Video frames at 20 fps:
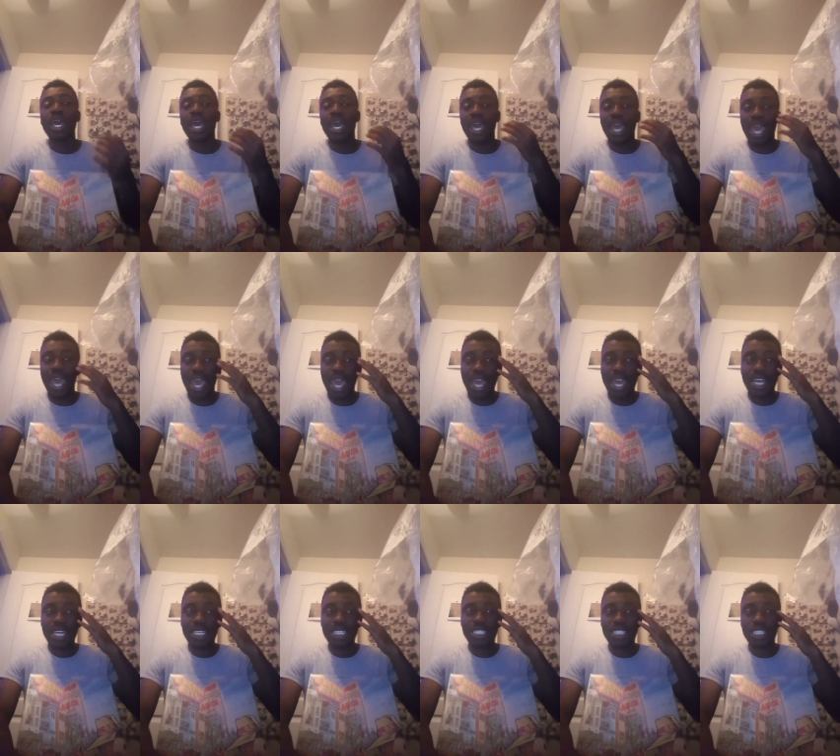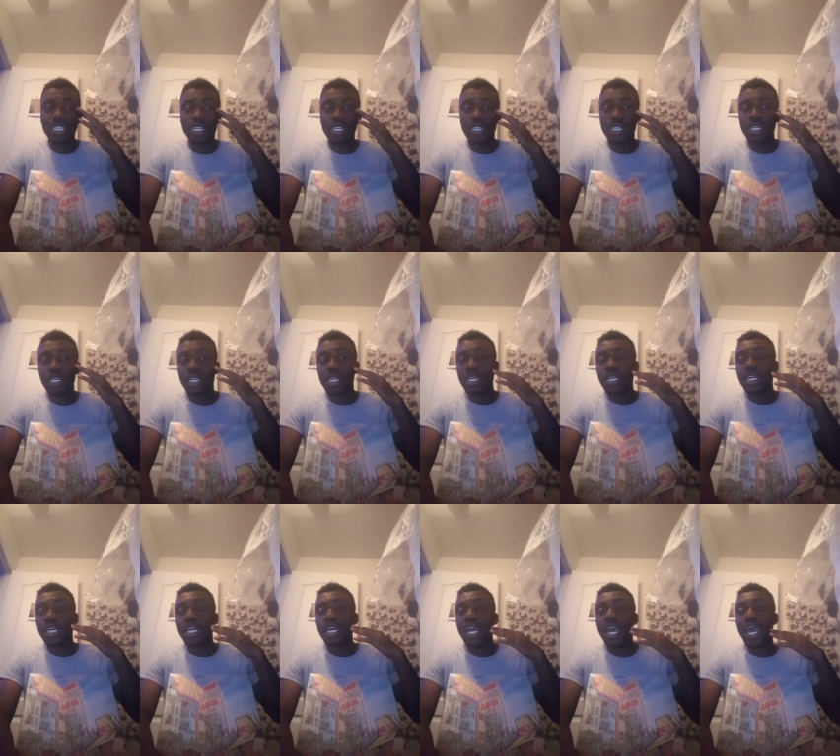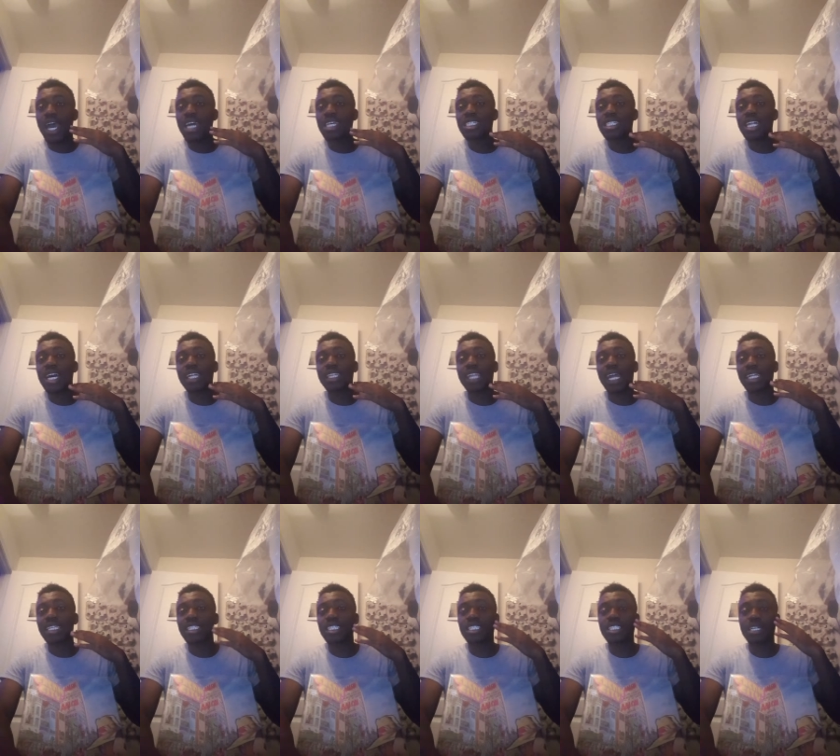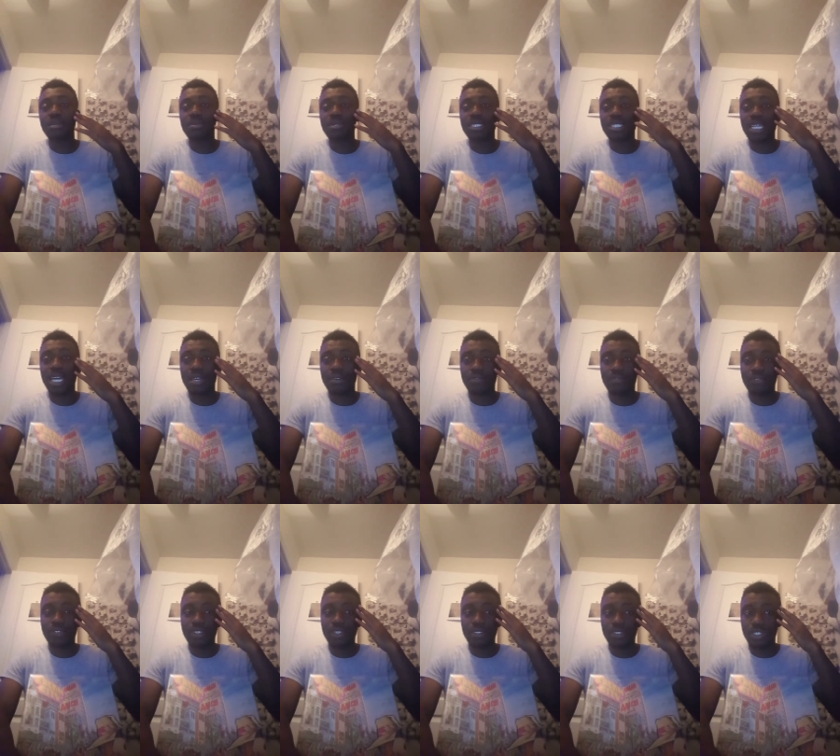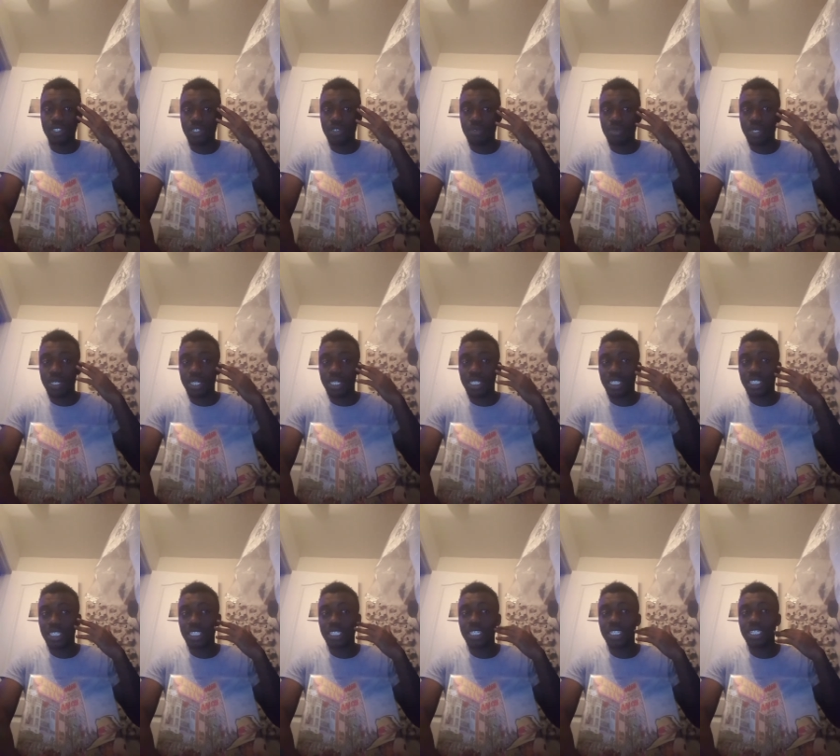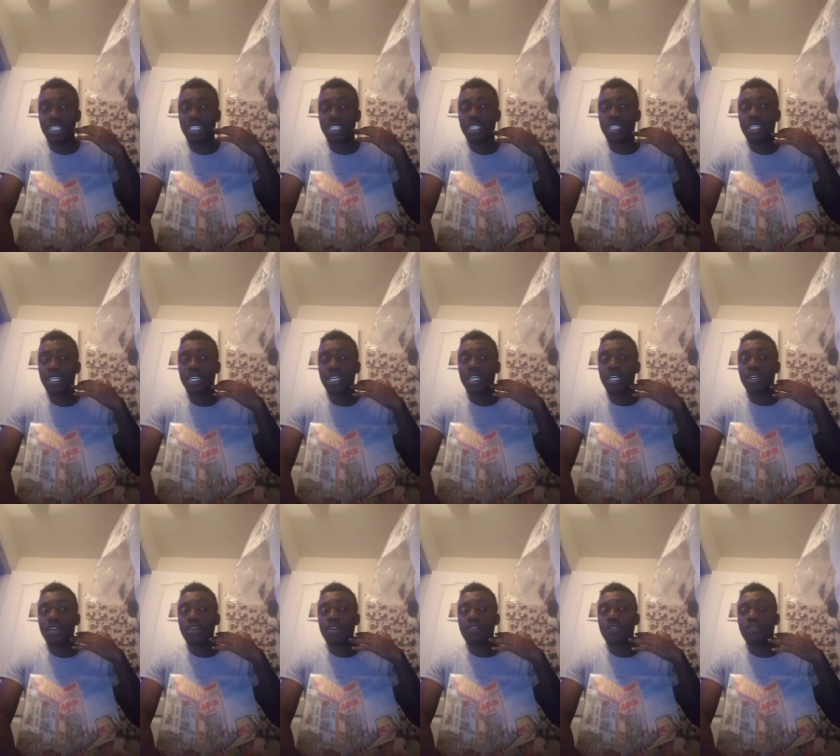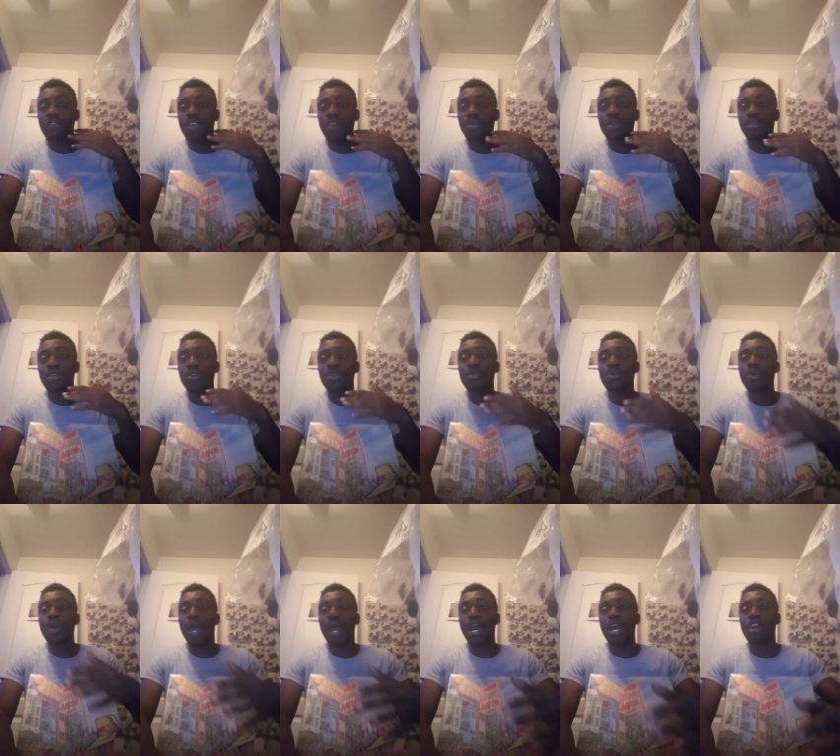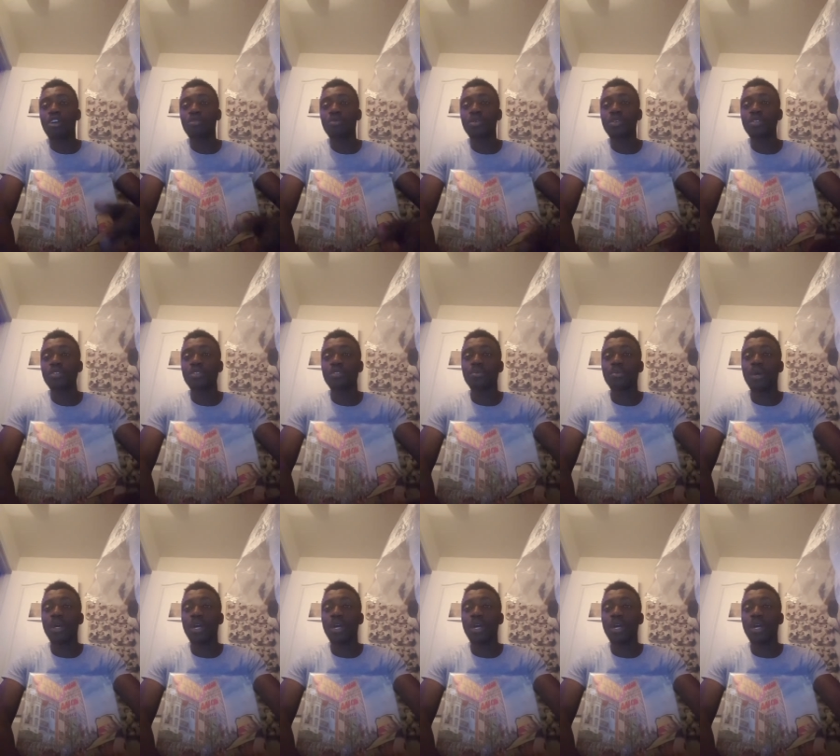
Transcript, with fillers: It has it has like that summertime feel to it and shit very cool album.